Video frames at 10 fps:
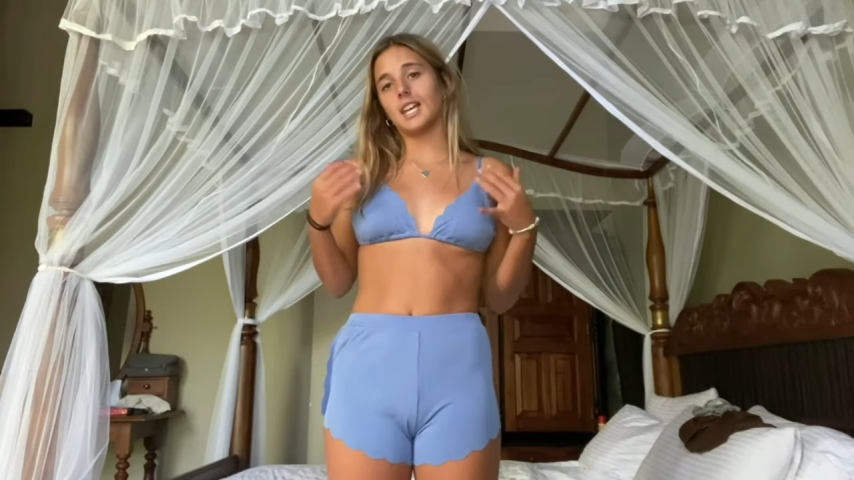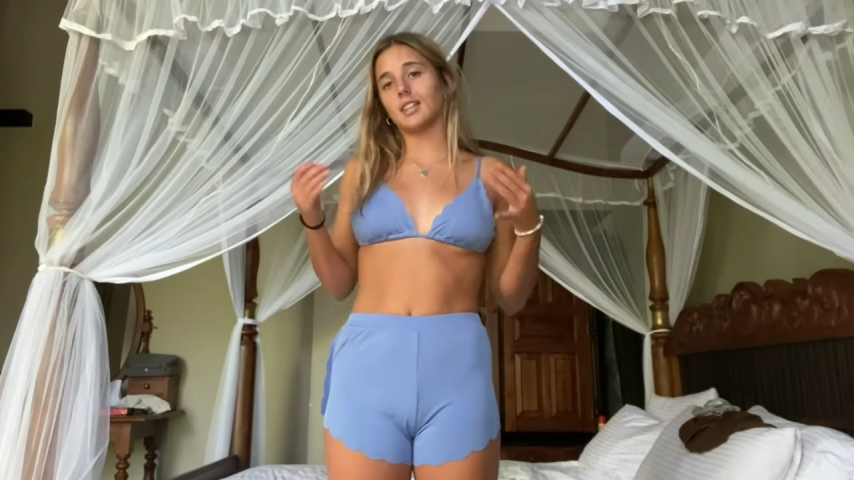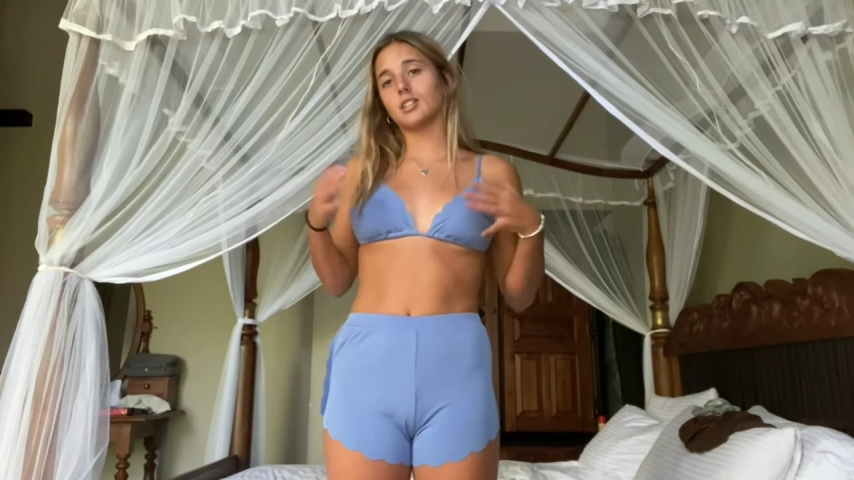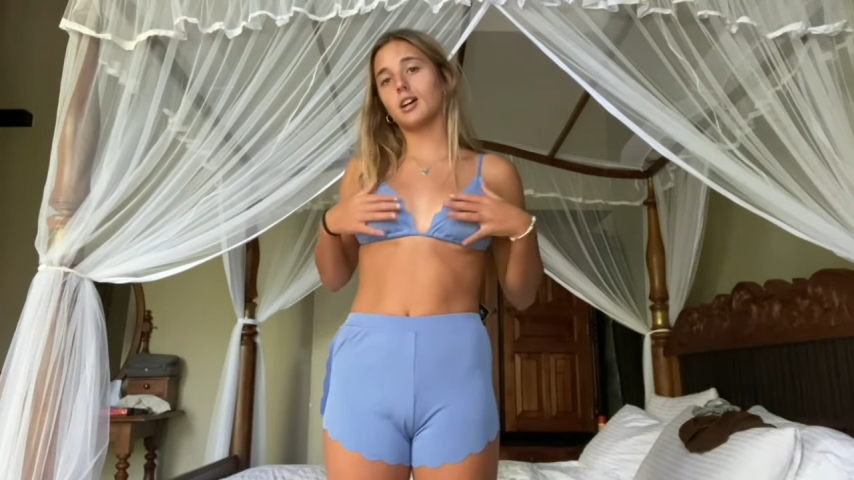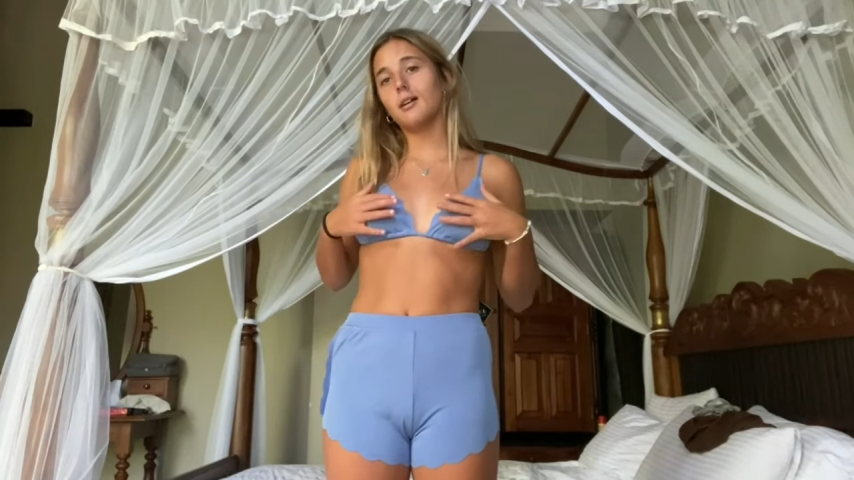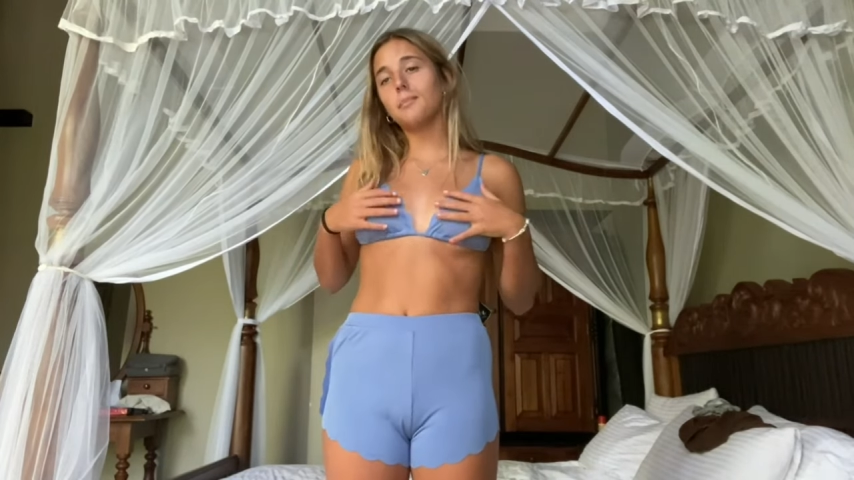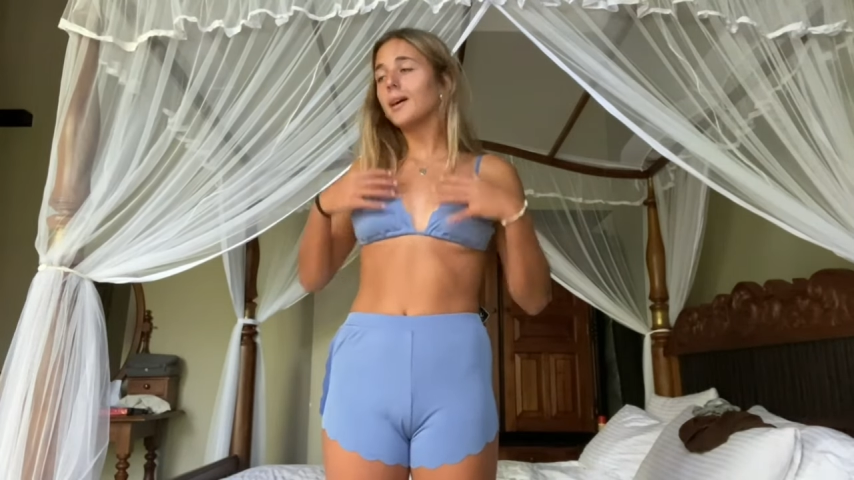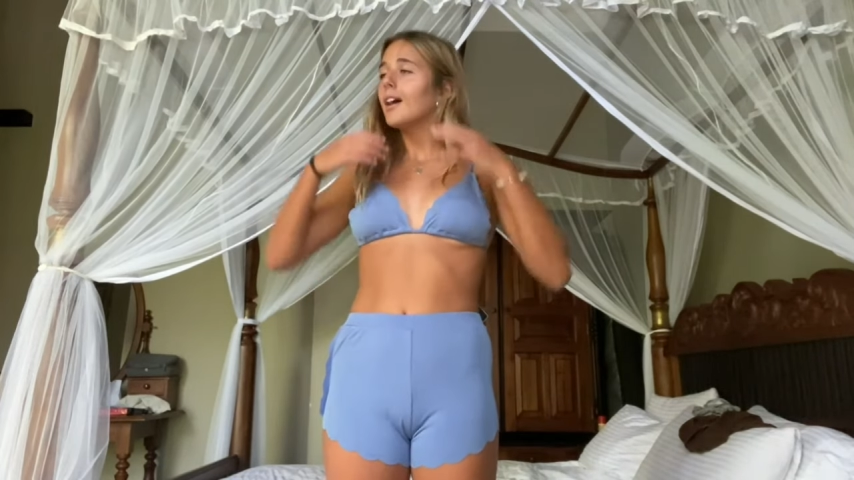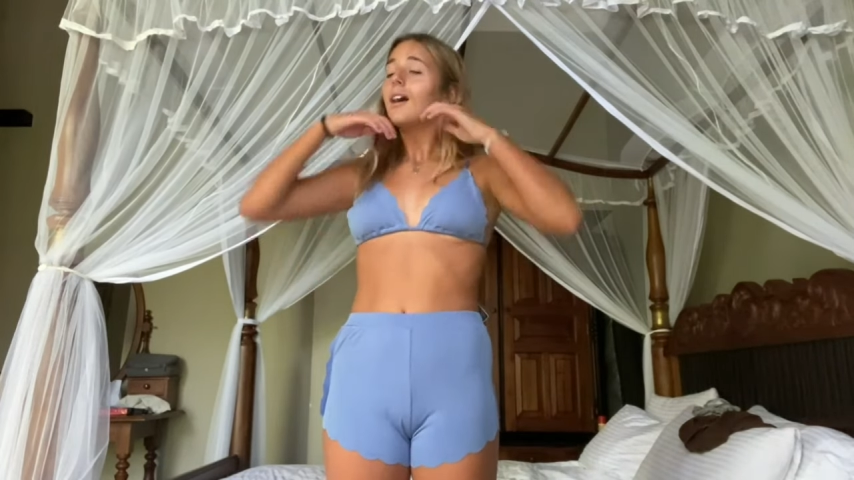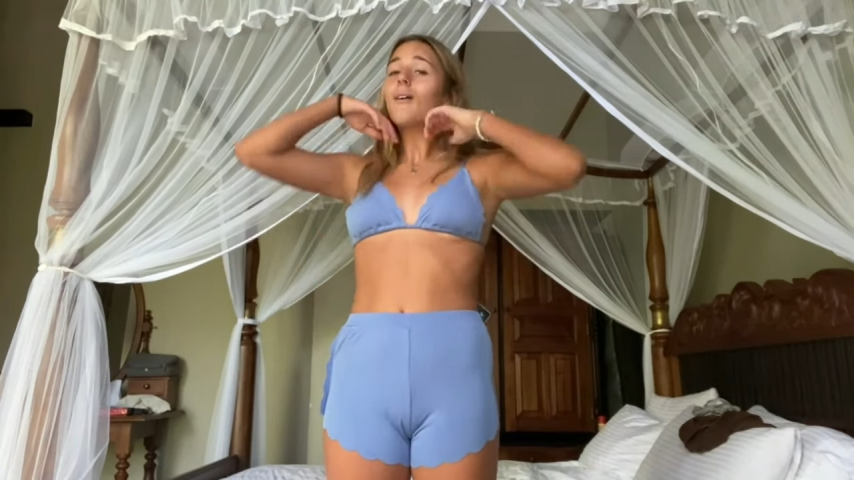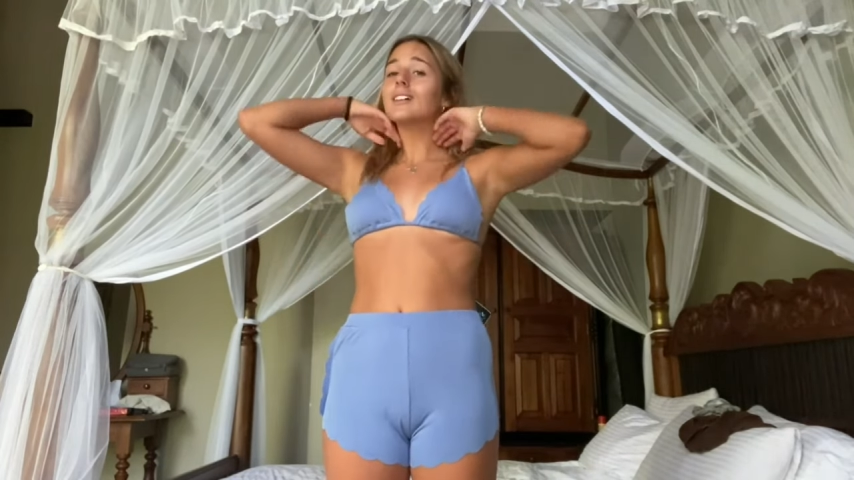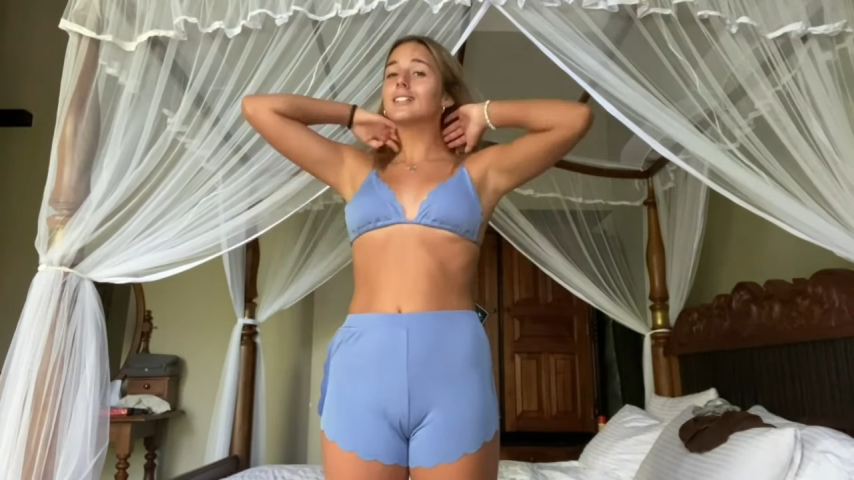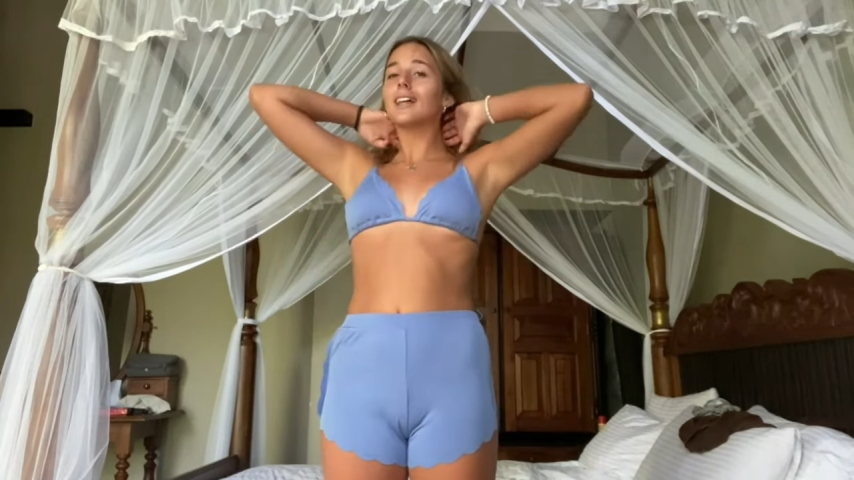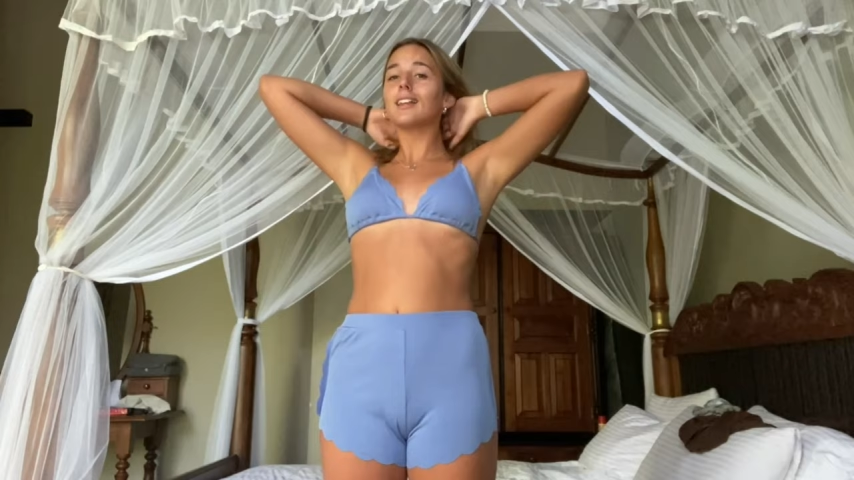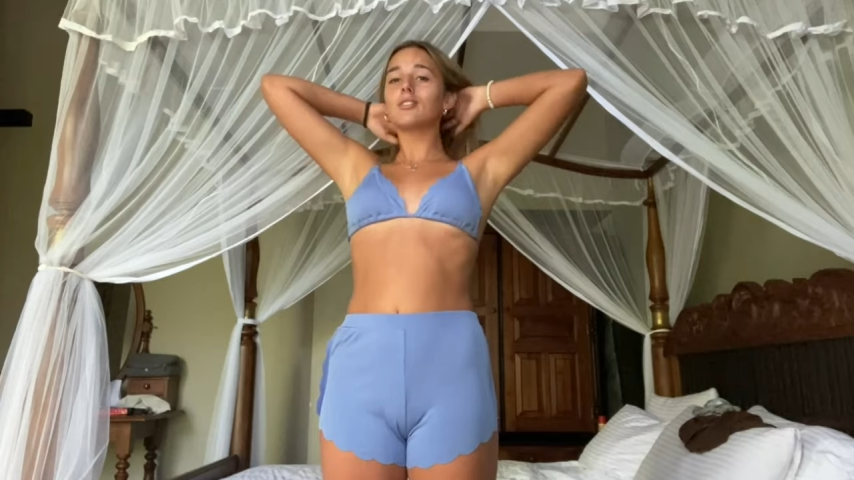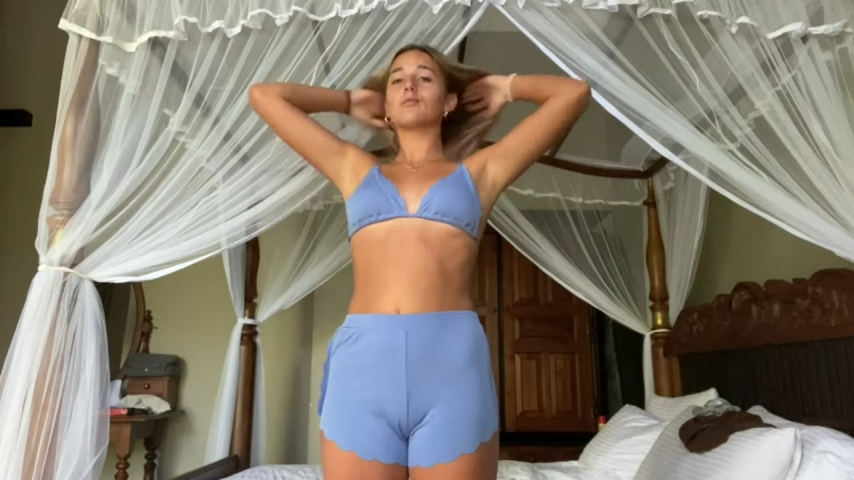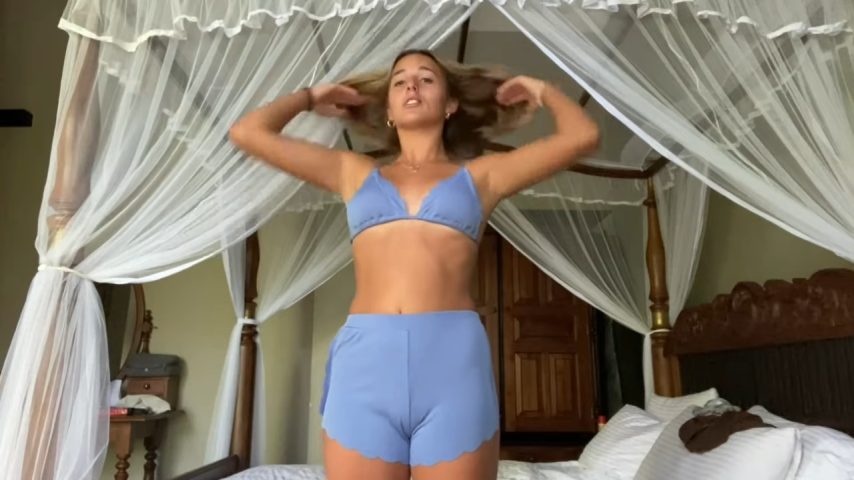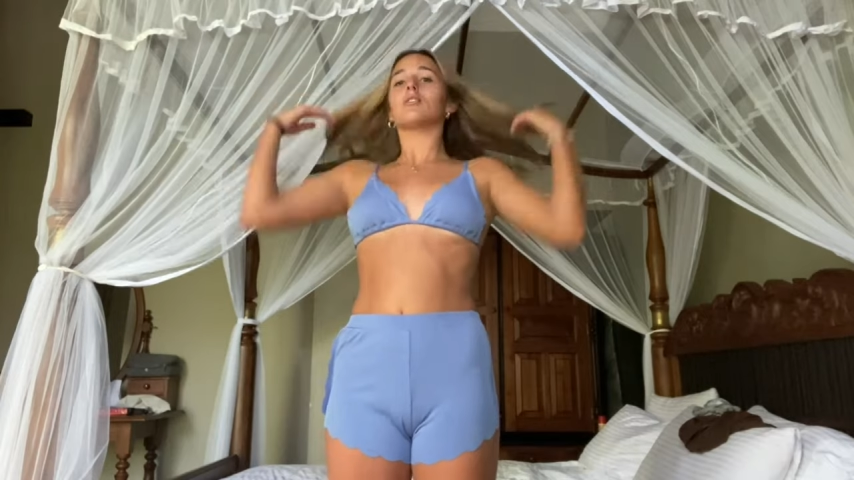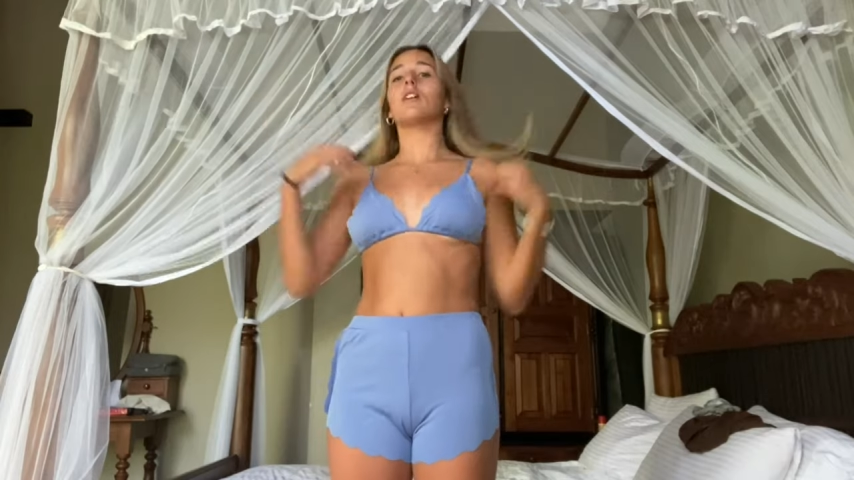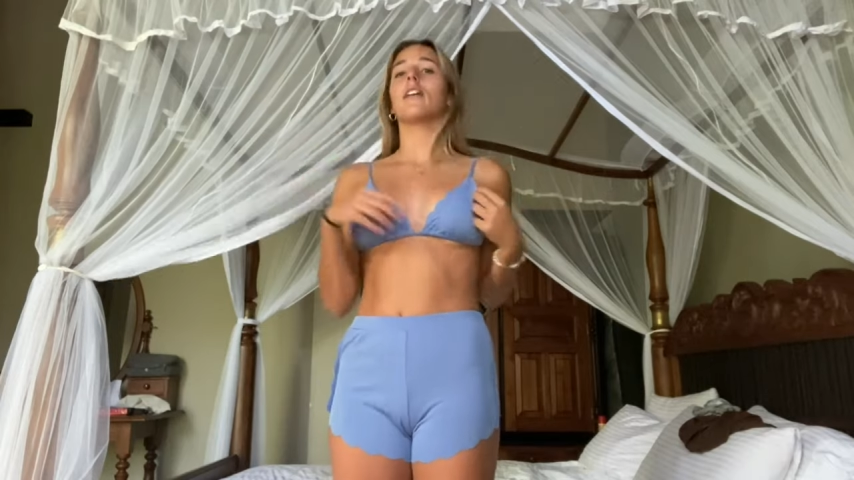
and the top, which I think is really cool.